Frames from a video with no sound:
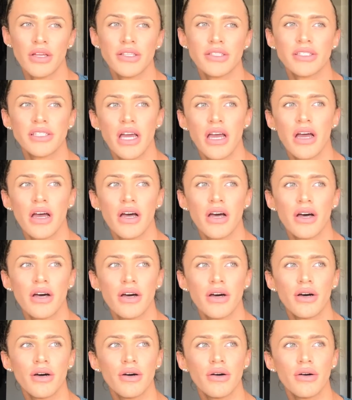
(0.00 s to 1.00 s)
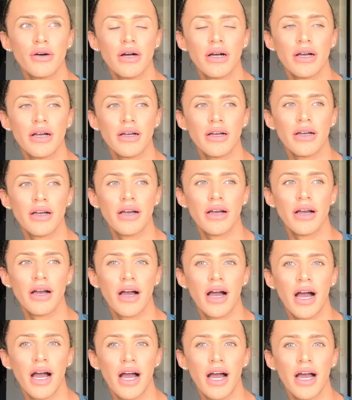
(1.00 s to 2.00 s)
So,
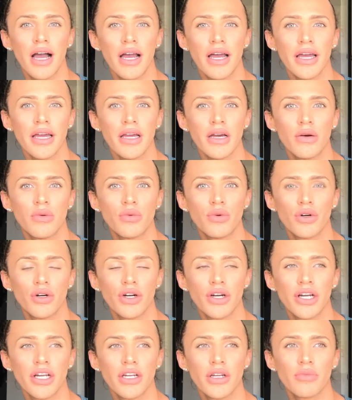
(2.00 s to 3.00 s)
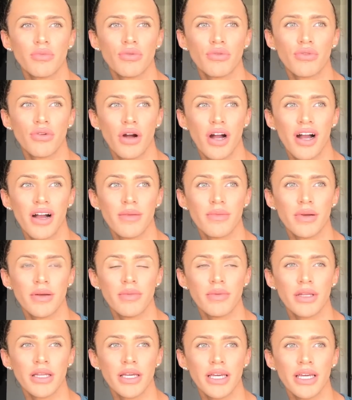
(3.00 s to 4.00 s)
I would
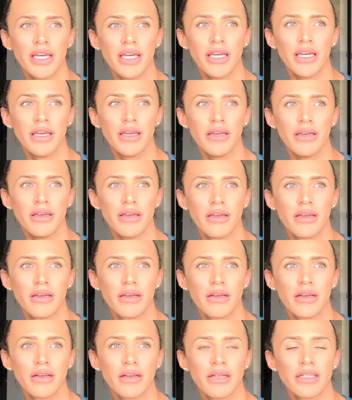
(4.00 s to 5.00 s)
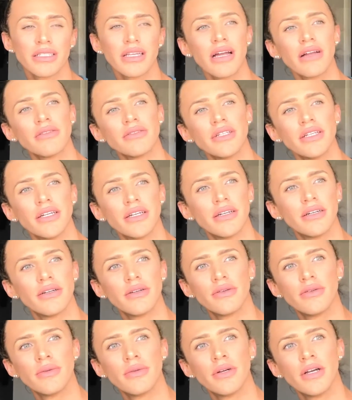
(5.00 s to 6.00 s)
probably, because I don't
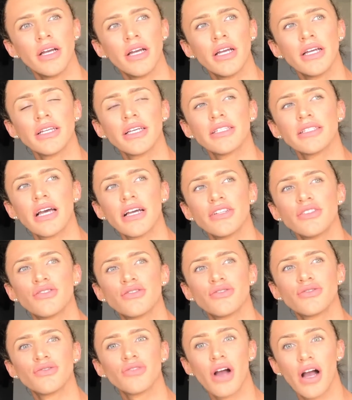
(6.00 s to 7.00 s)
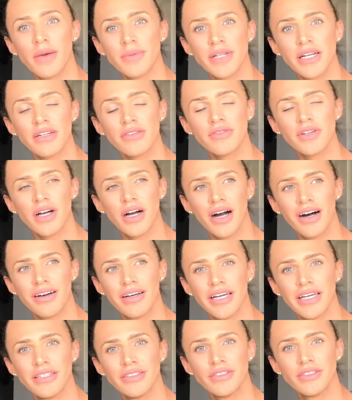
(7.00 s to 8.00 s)
know. Because I dropped out of
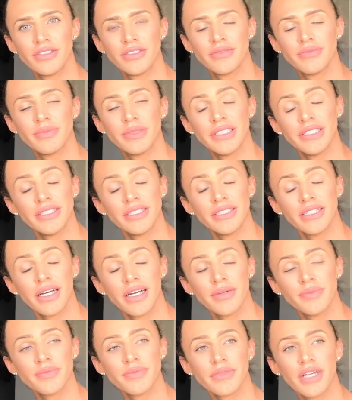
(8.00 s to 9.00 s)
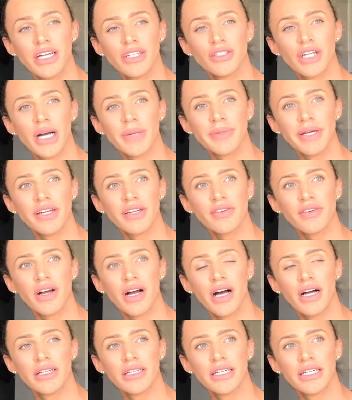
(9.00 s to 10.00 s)
college, BT dub. I dropped out of
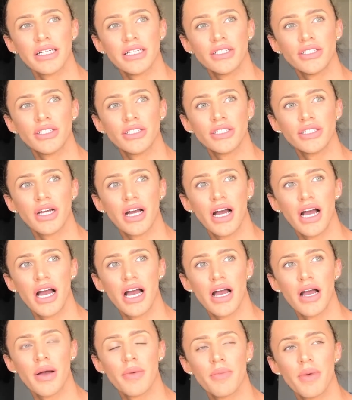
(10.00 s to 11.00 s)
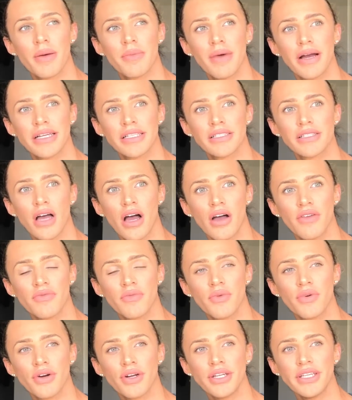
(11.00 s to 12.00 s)
college my
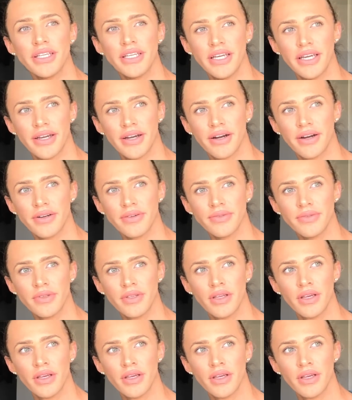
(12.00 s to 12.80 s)
sophomore year